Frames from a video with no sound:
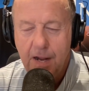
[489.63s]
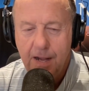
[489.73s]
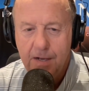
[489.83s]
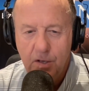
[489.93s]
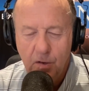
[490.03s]
I
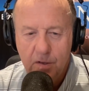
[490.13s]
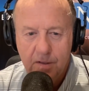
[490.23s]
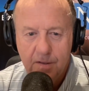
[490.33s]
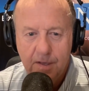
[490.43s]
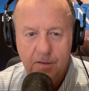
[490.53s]
like to look
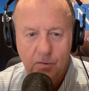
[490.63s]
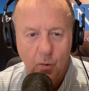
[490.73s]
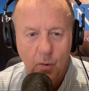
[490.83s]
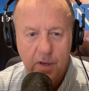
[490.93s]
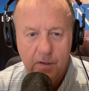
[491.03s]
at things
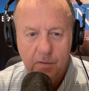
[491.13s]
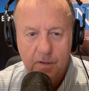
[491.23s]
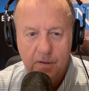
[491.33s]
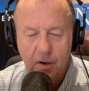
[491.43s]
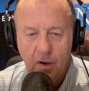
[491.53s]
always
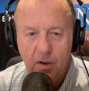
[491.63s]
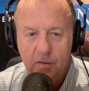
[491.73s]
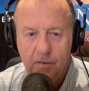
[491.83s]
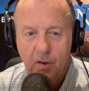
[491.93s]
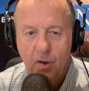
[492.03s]
as a
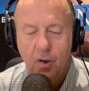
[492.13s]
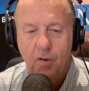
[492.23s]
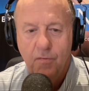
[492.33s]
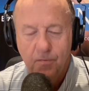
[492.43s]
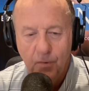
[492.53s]
glass
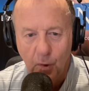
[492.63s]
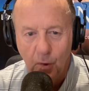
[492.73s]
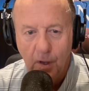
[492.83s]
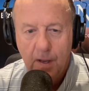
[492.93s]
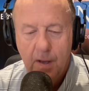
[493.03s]
half
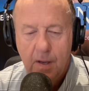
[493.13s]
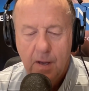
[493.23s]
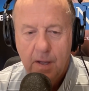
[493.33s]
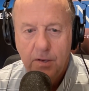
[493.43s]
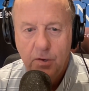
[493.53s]
full,
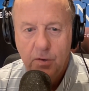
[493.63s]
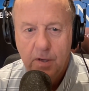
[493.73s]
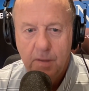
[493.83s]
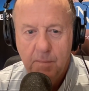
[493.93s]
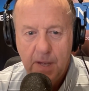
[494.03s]
and you
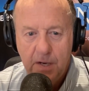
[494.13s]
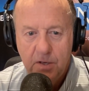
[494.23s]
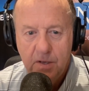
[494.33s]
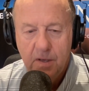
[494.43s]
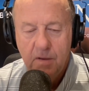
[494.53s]
can
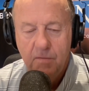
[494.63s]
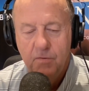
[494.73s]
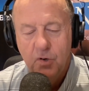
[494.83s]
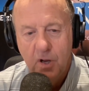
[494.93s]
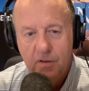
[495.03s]
imagine
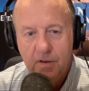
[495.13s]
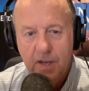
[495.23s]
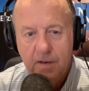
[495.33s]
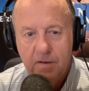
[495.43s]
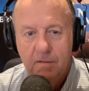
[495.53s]
if
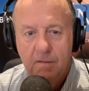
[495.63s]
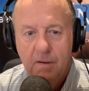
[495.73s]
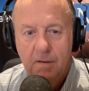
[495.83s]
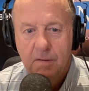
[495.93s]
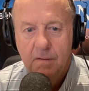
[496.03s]
Transnet
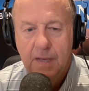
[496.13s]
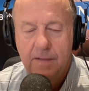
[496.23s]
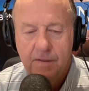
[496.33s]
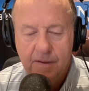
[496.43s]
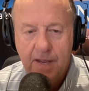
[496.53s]

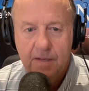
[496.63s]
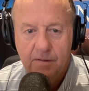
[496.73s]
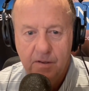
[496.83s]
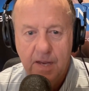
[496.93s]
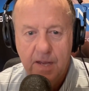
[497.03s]
gets its
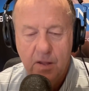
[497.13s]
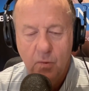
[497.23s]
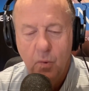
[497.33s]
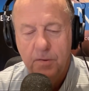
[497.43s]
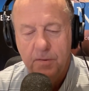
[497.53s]
act together
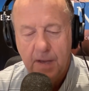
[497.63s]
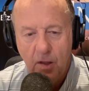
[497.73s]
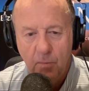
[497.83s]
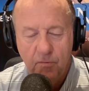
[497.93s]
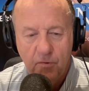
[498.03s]
with
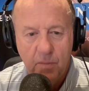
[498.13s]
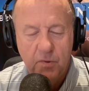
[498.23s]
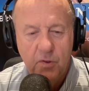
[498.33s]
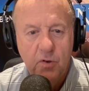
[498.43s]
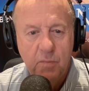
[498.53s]
help from
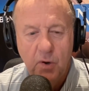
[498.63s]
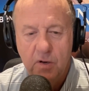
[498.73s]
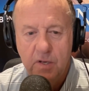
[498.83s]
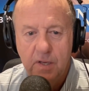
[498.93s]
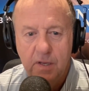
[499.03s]

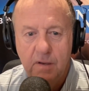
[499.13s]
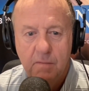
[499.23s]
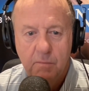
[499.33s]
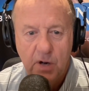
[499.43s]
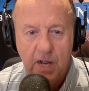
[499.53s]
third-party
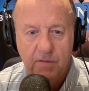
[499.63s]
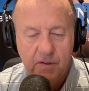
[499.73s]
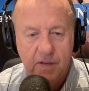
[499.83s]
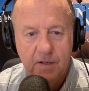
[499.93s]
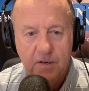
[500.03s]

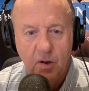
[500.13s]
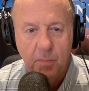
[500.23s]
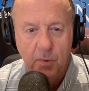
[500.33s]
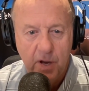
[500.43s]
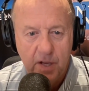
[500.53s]
private sector
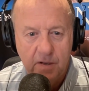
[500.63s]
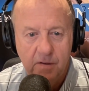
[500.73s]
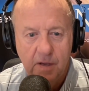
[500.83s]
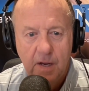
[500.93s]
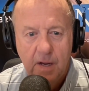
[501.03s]

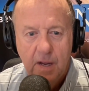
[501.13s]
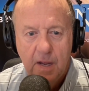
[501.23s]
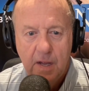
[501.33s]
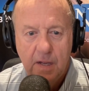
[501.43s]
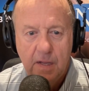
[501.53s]
operators.
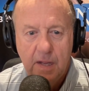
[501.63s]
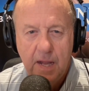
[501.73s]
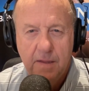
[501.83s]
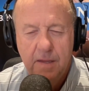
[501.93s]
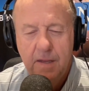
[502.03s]
Uh,
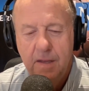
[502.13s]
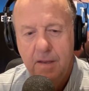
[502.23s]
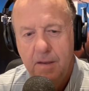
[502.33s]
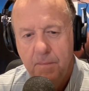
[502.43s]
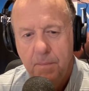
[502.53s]
at
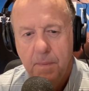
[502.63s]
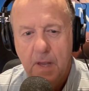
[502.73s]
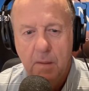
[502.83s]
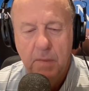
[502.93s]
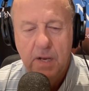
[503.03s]
the
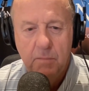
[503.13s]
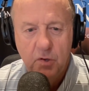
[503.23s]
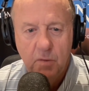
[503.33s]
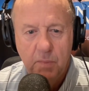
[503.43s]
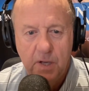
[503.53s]
uh,
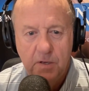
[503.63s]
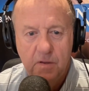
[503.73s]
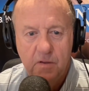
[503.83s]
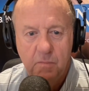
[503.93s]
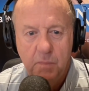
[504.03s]
medium-term
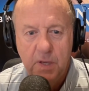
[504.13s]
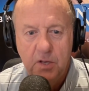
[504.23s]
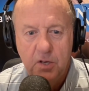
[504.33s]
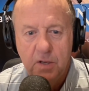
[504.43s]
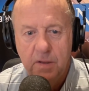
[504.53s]
budget
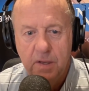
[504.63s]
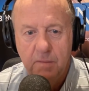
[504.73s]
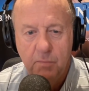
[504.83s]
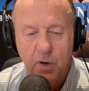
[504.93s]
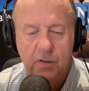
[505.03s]
speech in
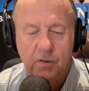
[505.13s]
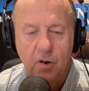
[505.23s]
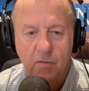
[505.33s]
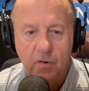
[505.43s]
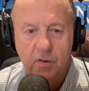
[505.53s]
the press
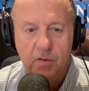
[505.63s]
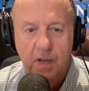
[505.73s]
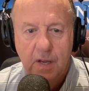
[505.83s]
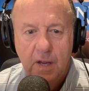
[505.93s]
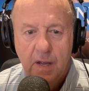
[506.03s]
conference,
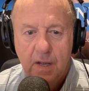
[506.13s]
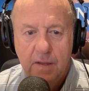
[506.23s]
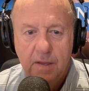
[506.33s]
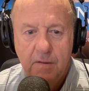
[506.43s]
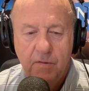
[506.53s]
uh,
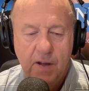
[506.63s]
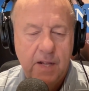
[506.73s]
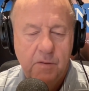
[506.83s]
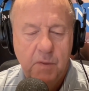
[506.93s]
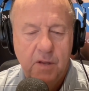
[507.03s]
the
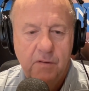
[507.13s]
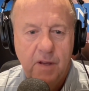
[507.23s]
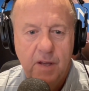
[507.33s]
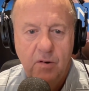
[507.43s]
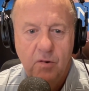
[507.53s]
finance
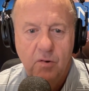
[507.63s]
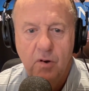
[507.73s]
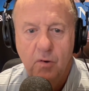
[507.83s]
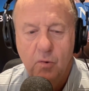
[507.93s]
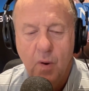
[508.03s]
minister, Enoch
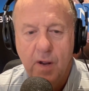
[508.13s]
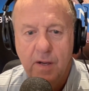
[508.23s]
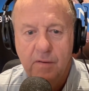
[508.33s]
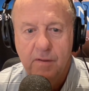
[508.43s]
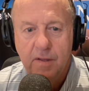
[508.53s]

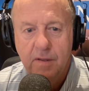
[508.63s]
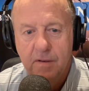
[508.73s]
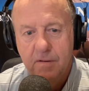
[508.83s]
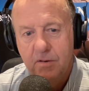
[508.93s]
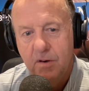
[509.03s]
Godongwana, said
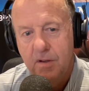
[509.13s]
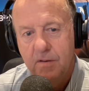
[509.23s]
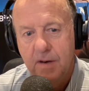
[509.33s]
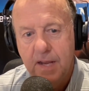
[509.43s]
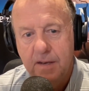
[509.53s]
that
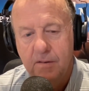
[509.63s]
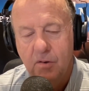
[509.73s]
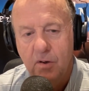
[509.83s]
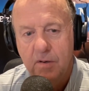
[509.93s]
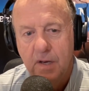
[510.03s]
Transnet has
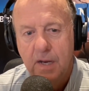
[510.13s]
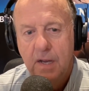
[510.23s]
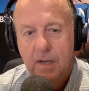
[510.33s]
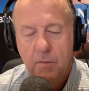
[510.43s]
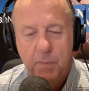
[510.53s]
got
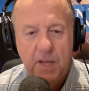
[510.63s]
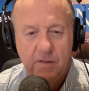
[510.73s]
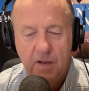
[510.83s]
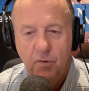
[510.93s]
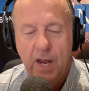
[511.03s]

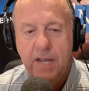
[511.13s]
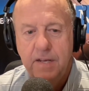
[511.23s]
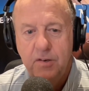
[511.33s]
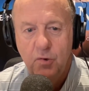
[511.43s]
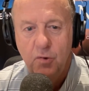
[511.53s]
capacity for
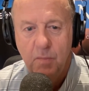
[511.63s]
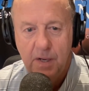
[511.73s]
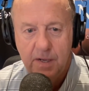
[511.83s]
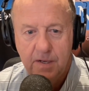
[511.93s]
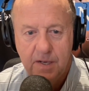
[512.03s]
eighty-two
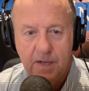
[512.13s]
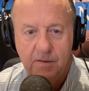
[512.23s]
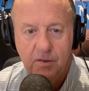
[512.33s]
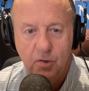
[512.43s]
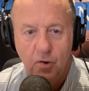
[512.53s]
million
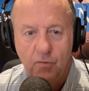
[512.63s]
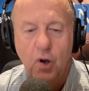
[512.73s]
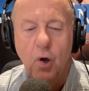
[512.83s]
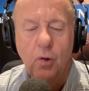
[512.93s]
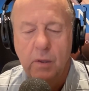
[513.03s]
tons a year of coal.